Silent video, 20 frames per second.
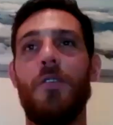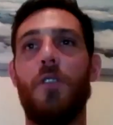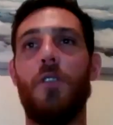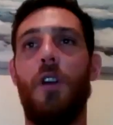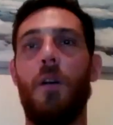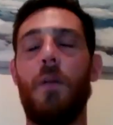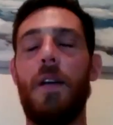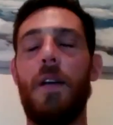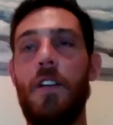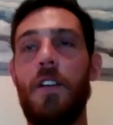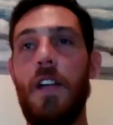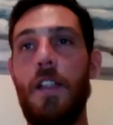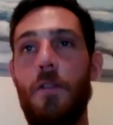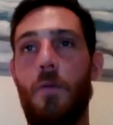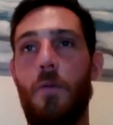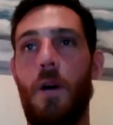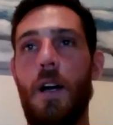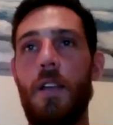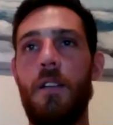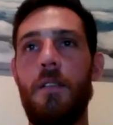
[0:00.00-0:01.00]
Right, we have another
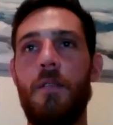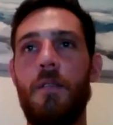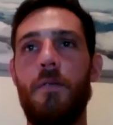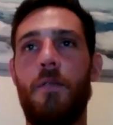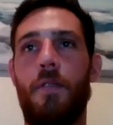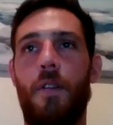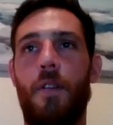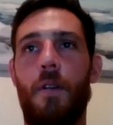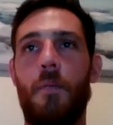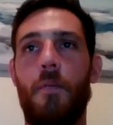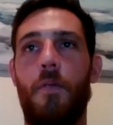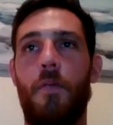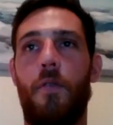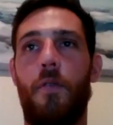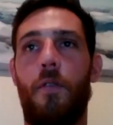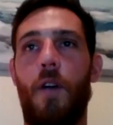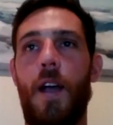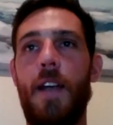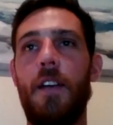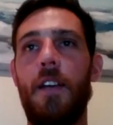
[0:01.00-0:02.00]
one from
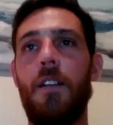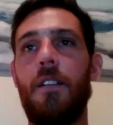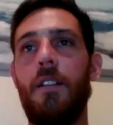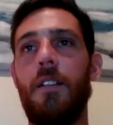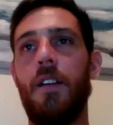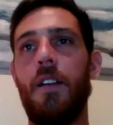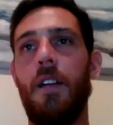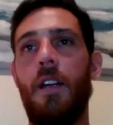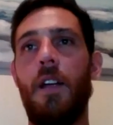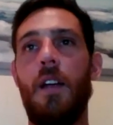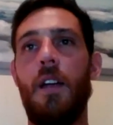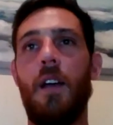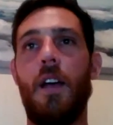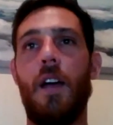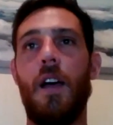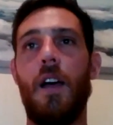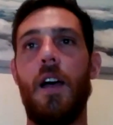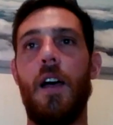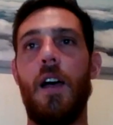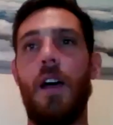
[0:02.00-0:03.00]
Frank.
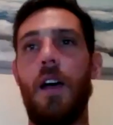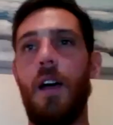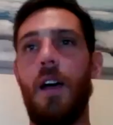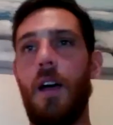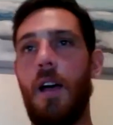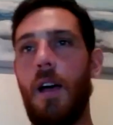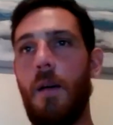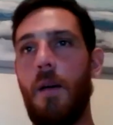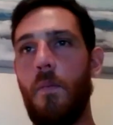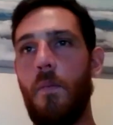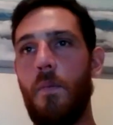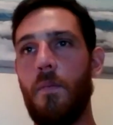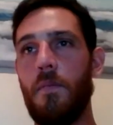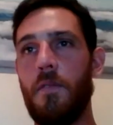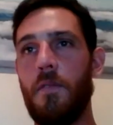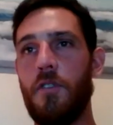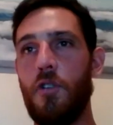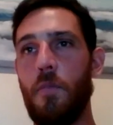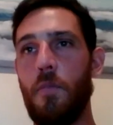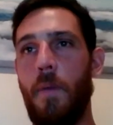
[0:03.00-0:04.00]

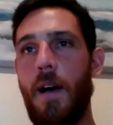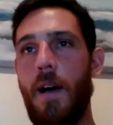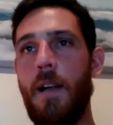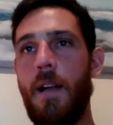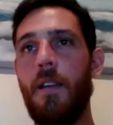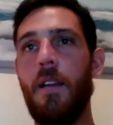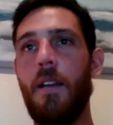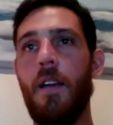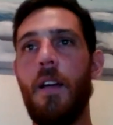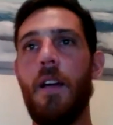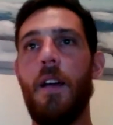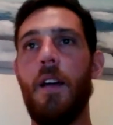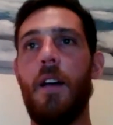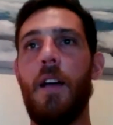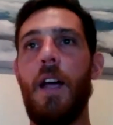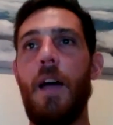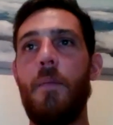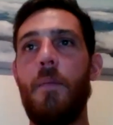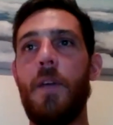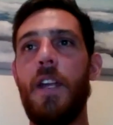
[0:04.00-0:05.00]
Two-part.
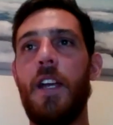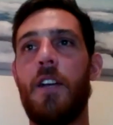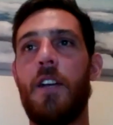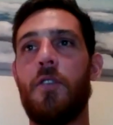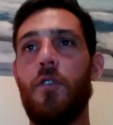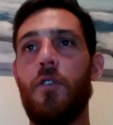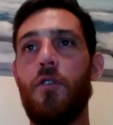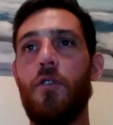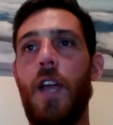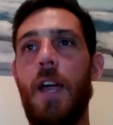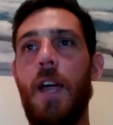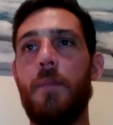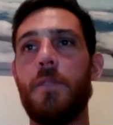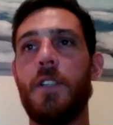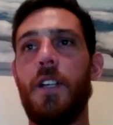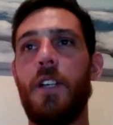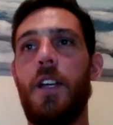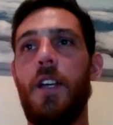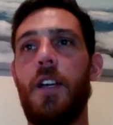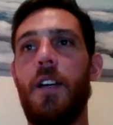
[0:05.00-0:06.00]
How many crew camps
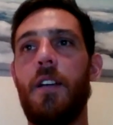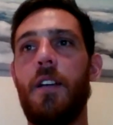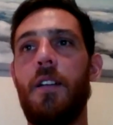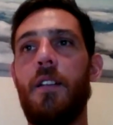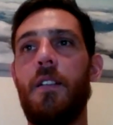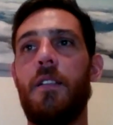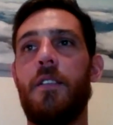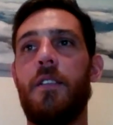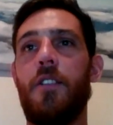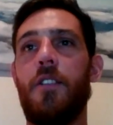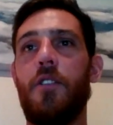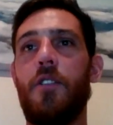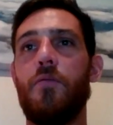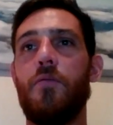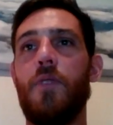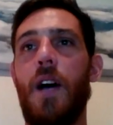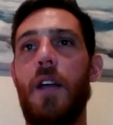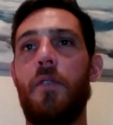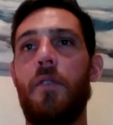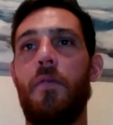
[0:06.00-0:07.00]
a year do you
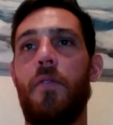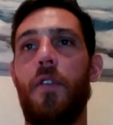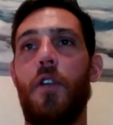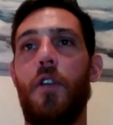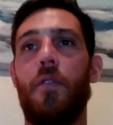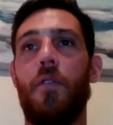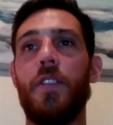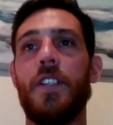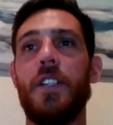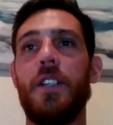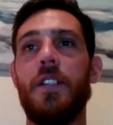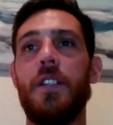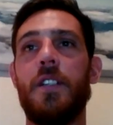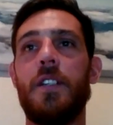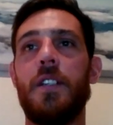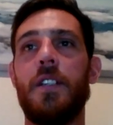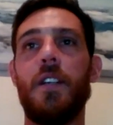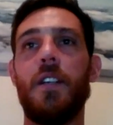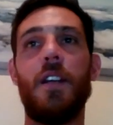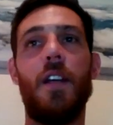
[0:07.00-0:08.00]
run for
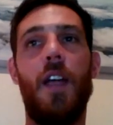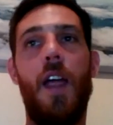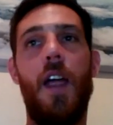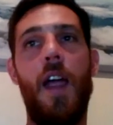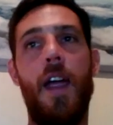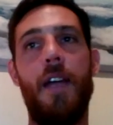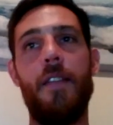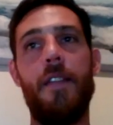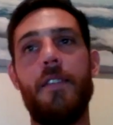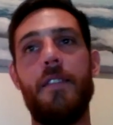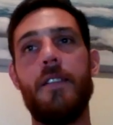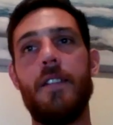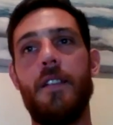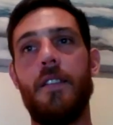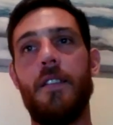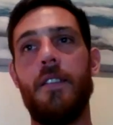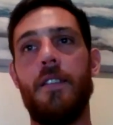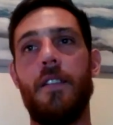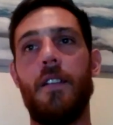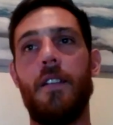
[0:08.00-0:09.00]
novices? And
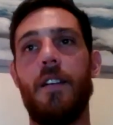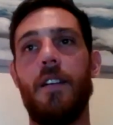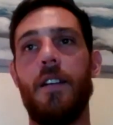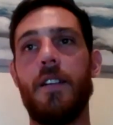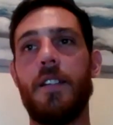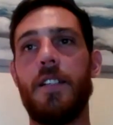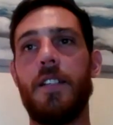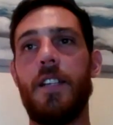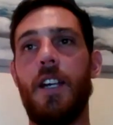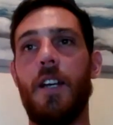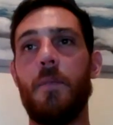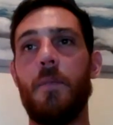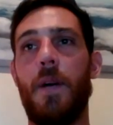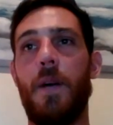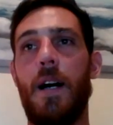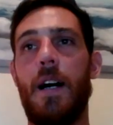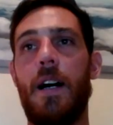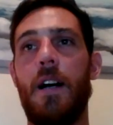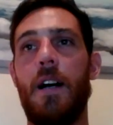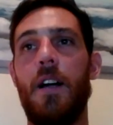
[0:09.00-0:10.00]
the second
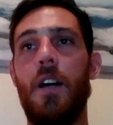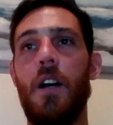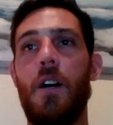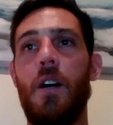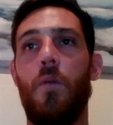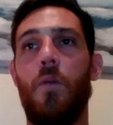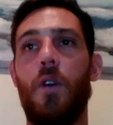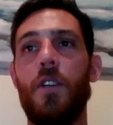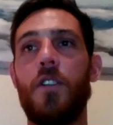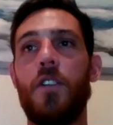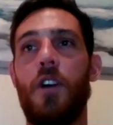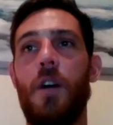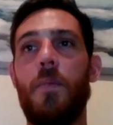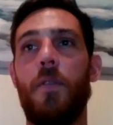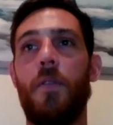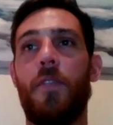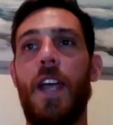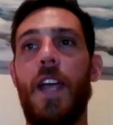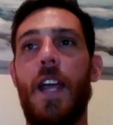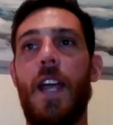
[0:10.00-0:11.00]
part, what type
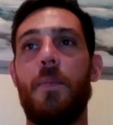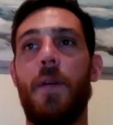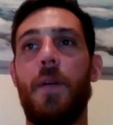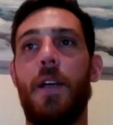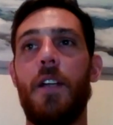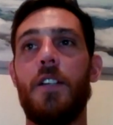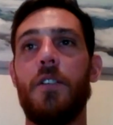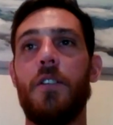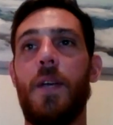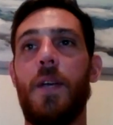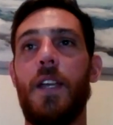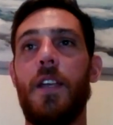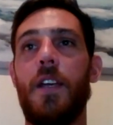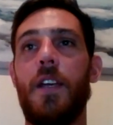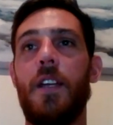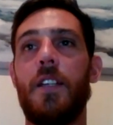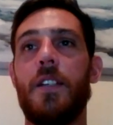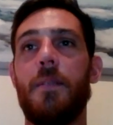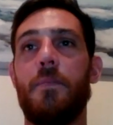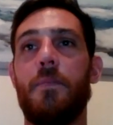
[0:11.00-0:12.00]
of canopy do we
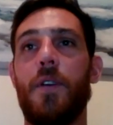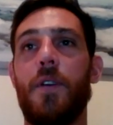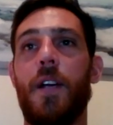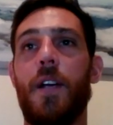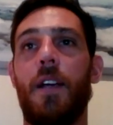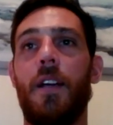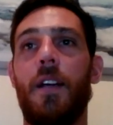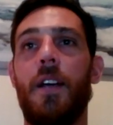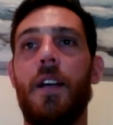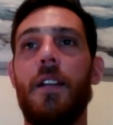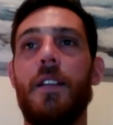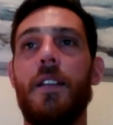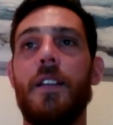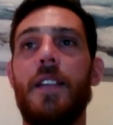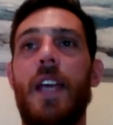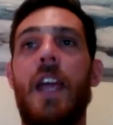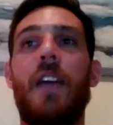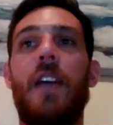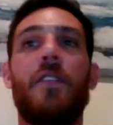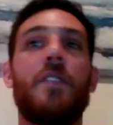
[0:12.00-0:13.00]
need to bring? Does
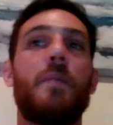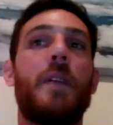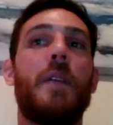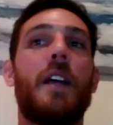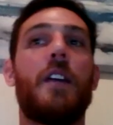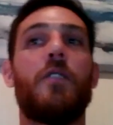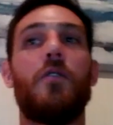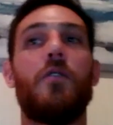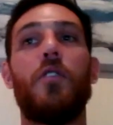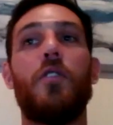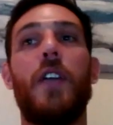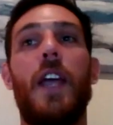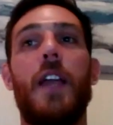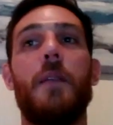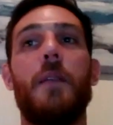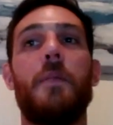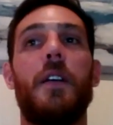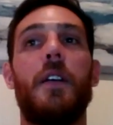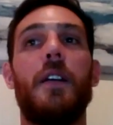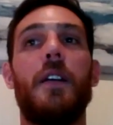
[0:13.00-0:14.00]
it have to be a crew
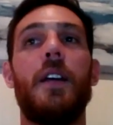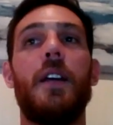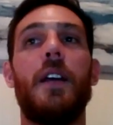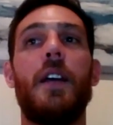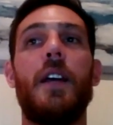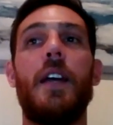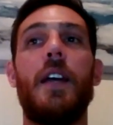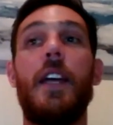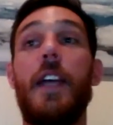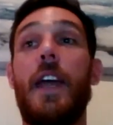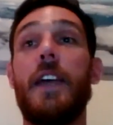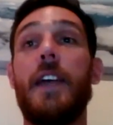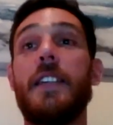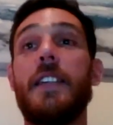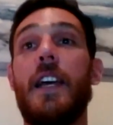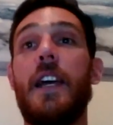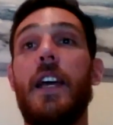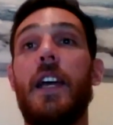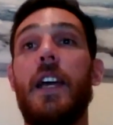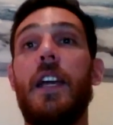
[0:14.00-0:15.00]
canopy? He has
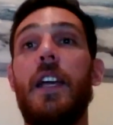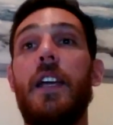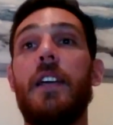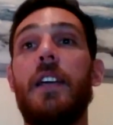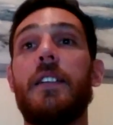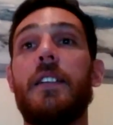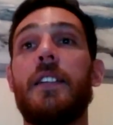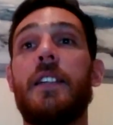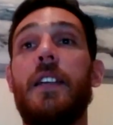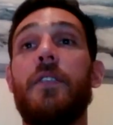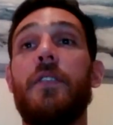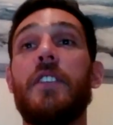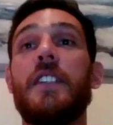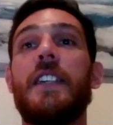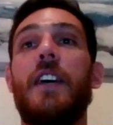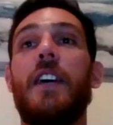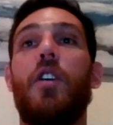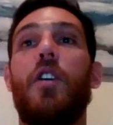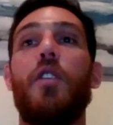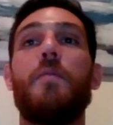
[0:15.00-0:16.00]
a
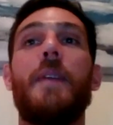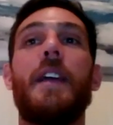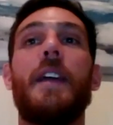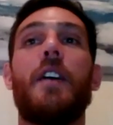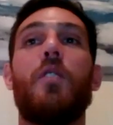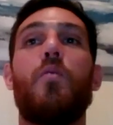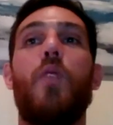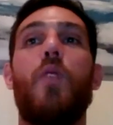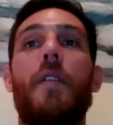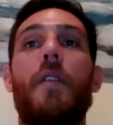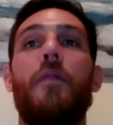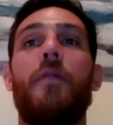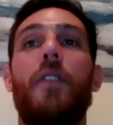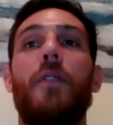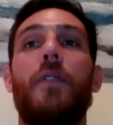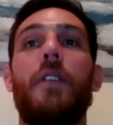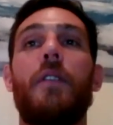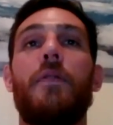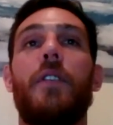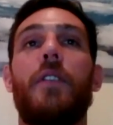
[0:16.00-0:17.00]
7-cell Omega
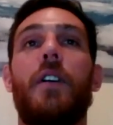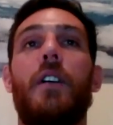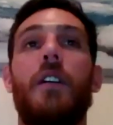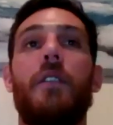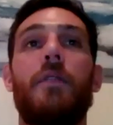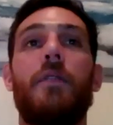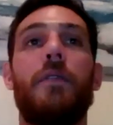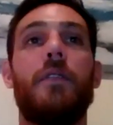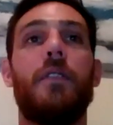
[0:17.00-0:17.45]
155.